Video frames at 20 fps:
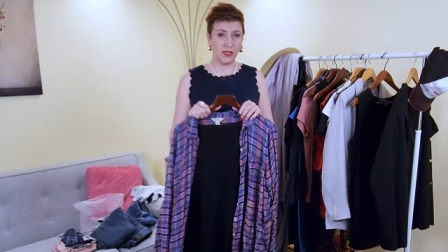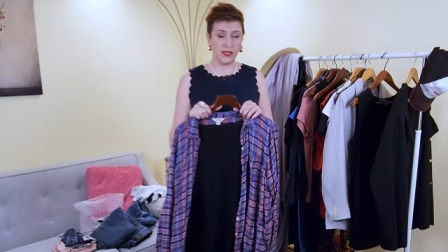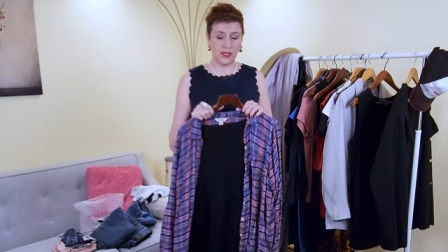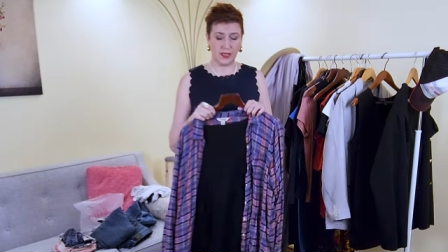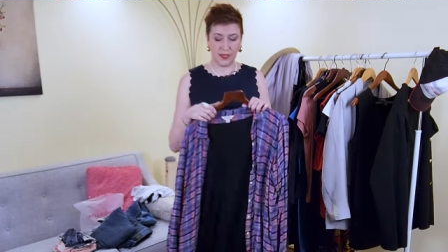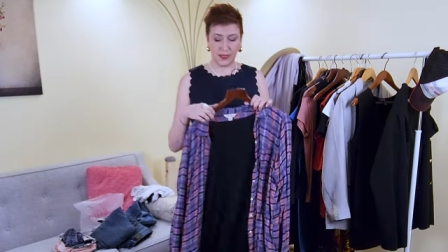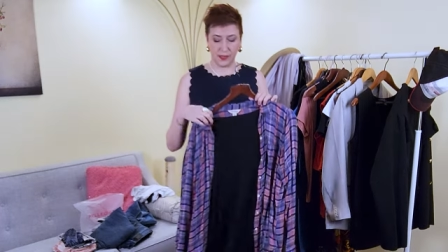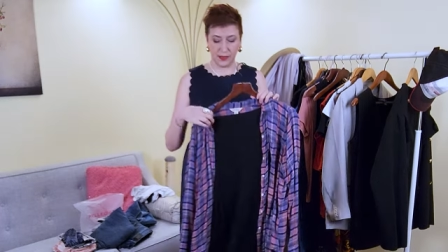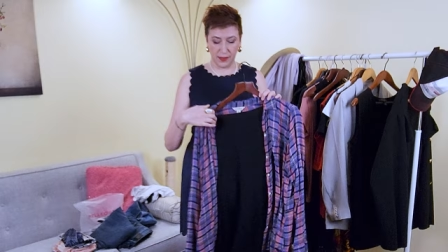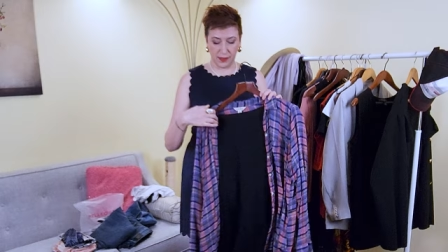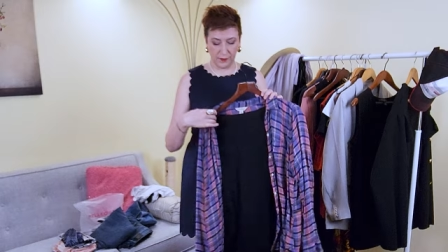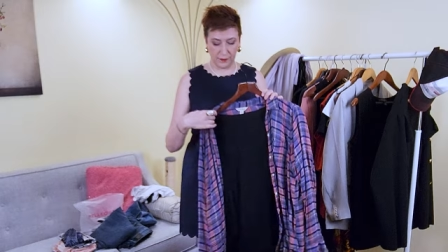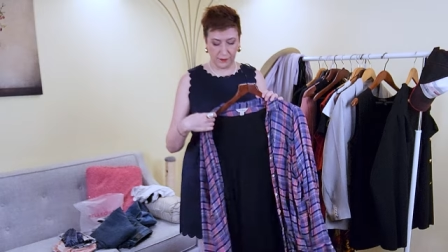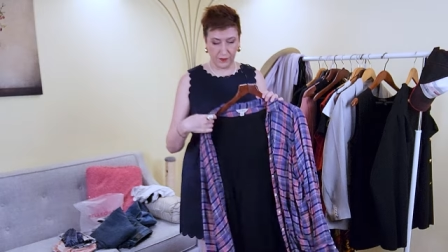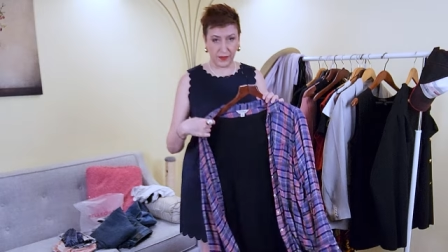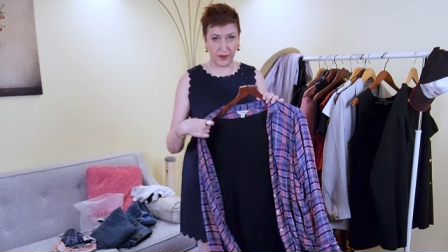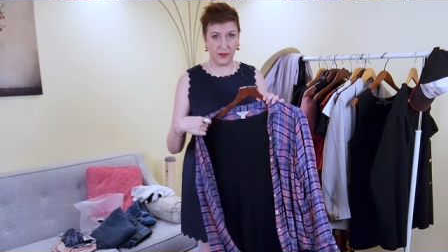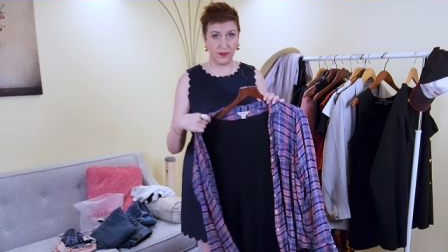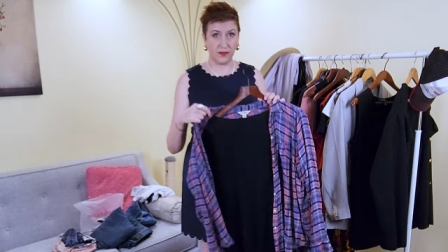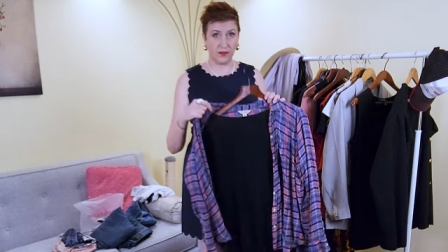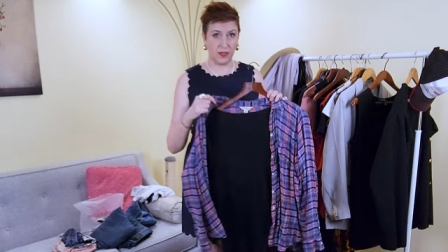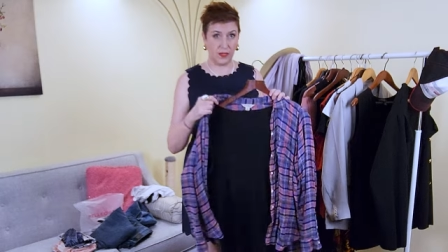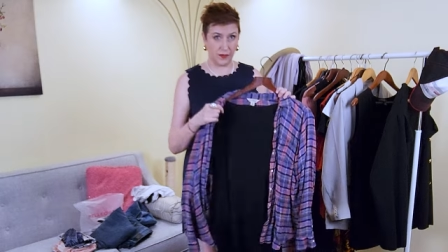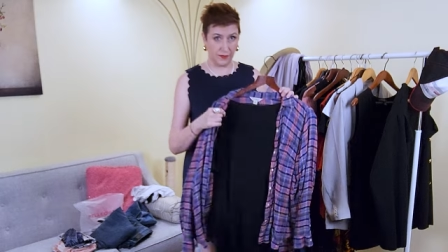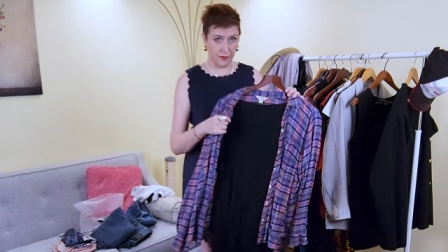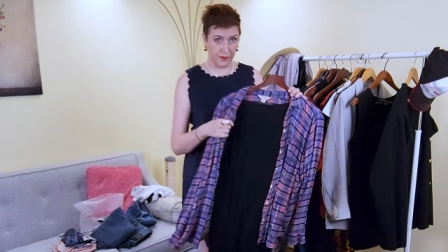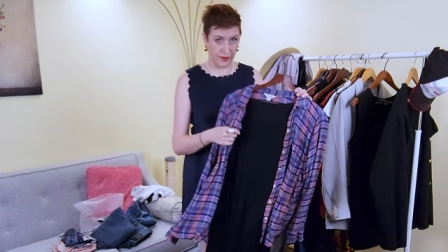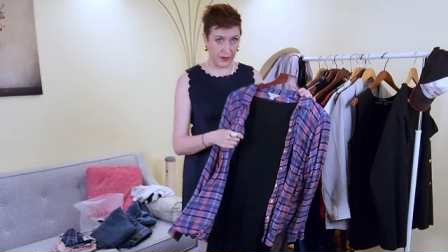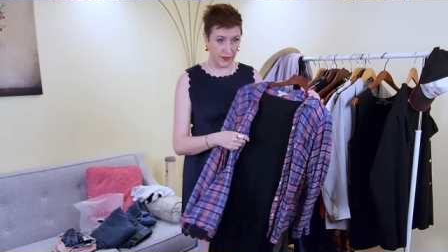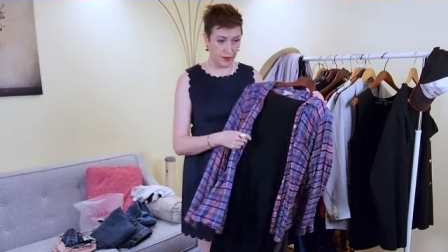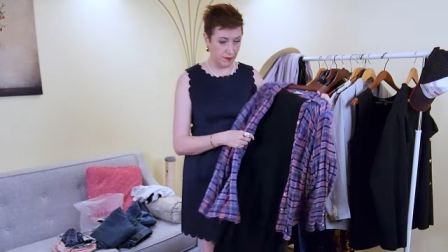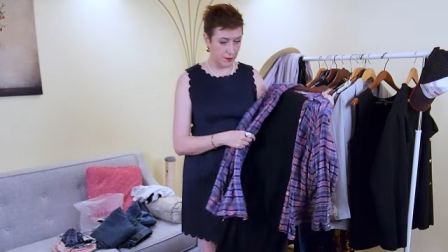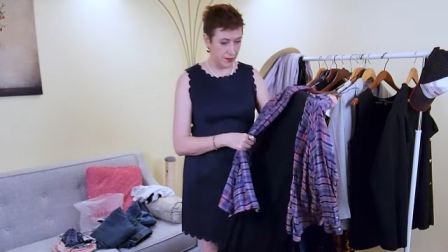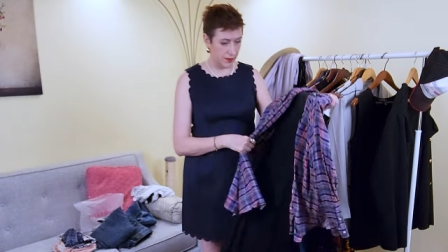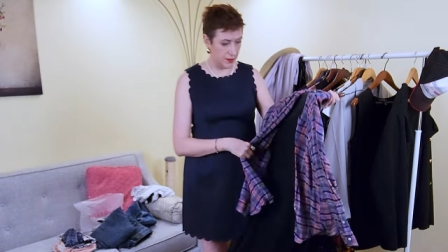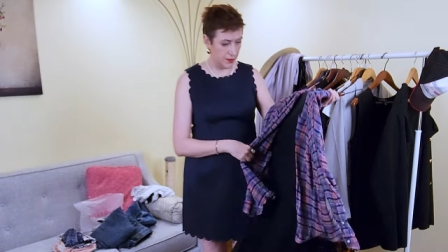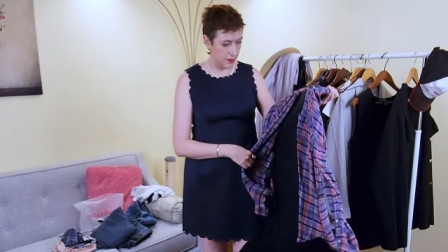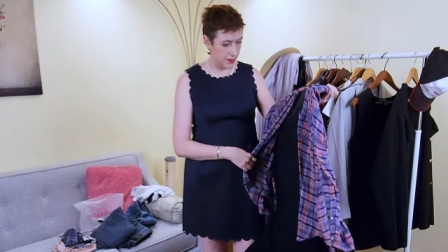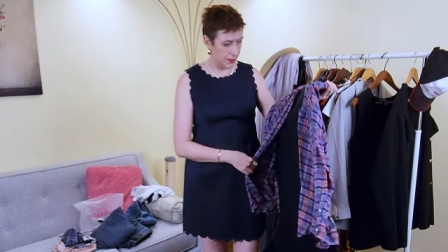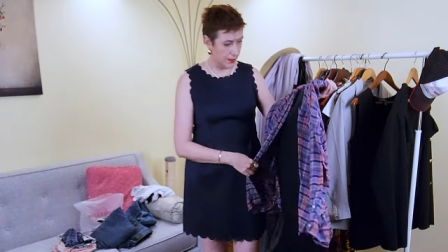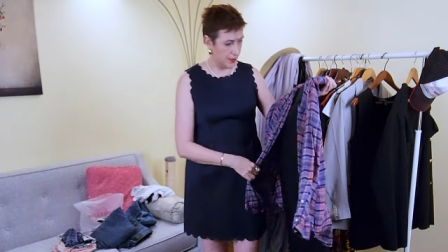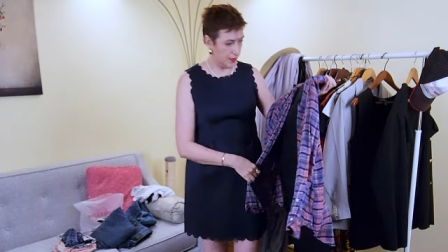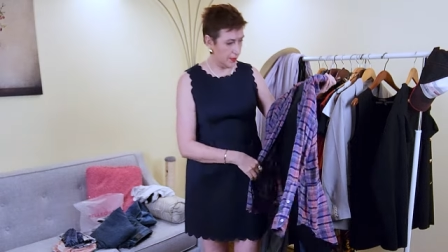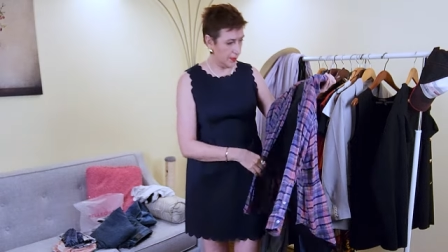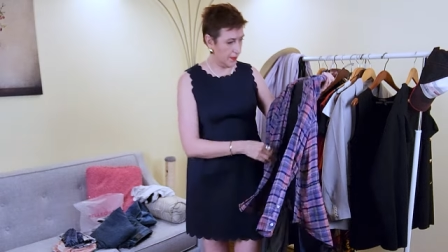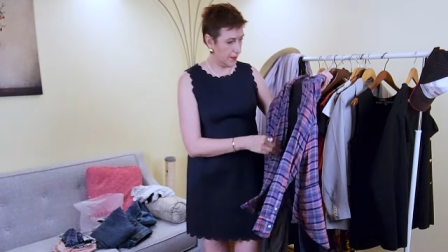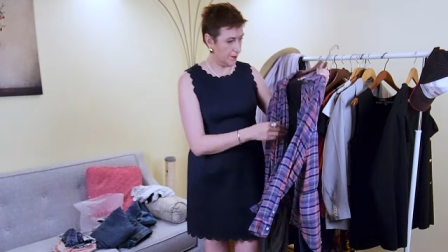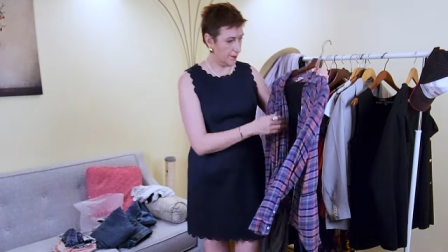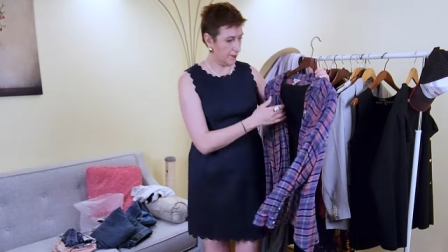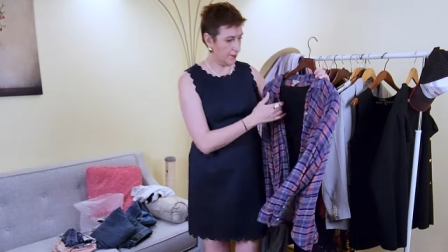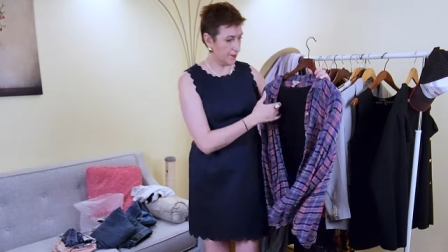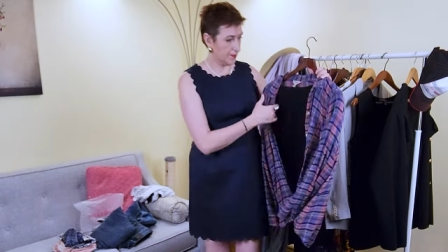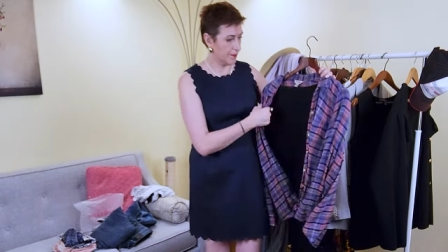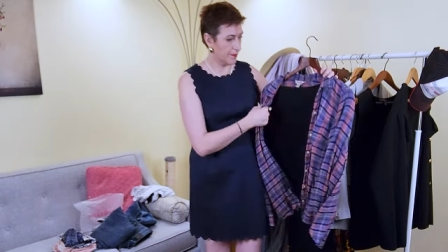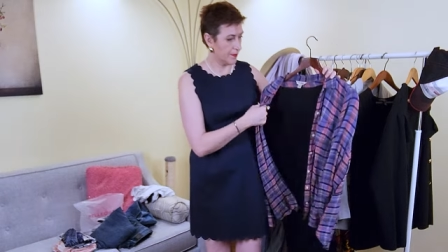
and feel comfortable. Um,